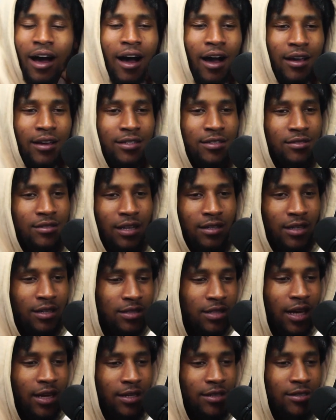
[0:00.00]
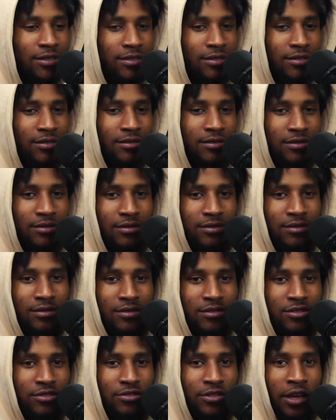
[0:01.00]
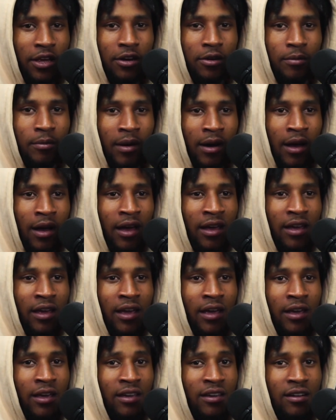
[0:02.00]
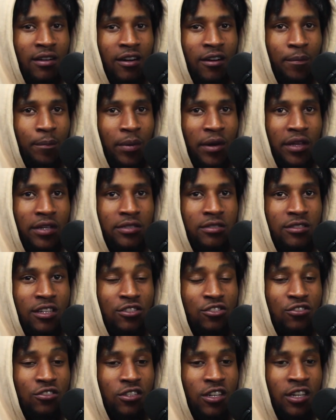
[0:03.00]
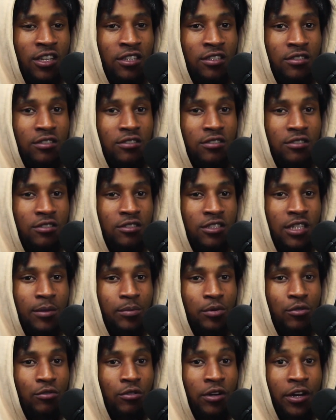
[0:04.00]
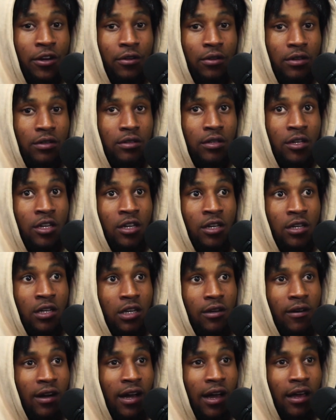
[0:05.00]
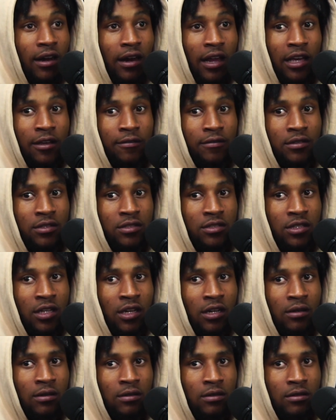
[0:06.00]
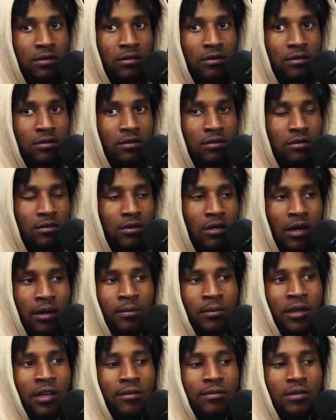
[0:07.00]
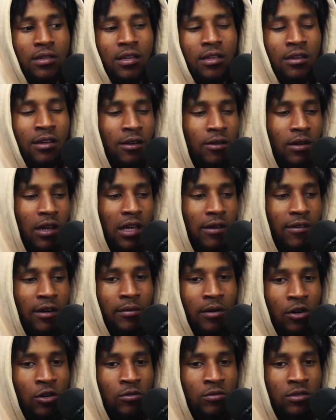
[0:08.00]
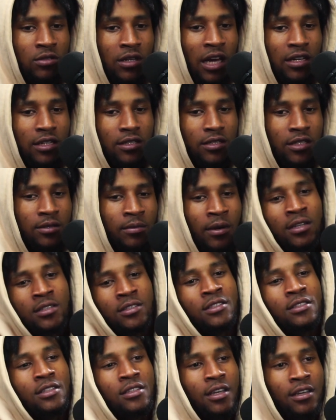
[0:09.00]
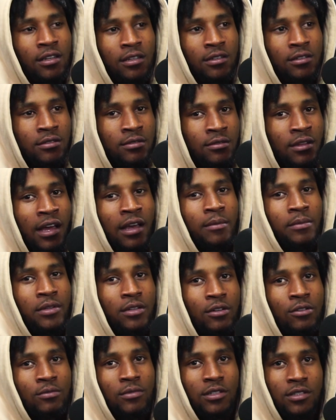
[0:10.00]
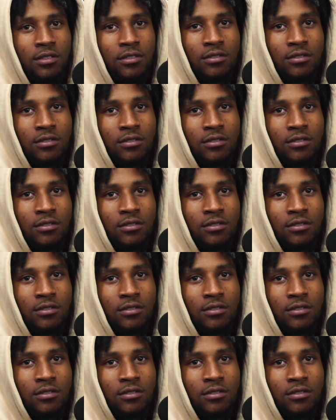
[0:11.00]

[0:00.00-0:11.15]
All right, like that's like a state of mind and a place that you're in temporarily. If I got life in jail, I'm never getting out. Like if I'm homeless, I could get my shit together and not be homeless.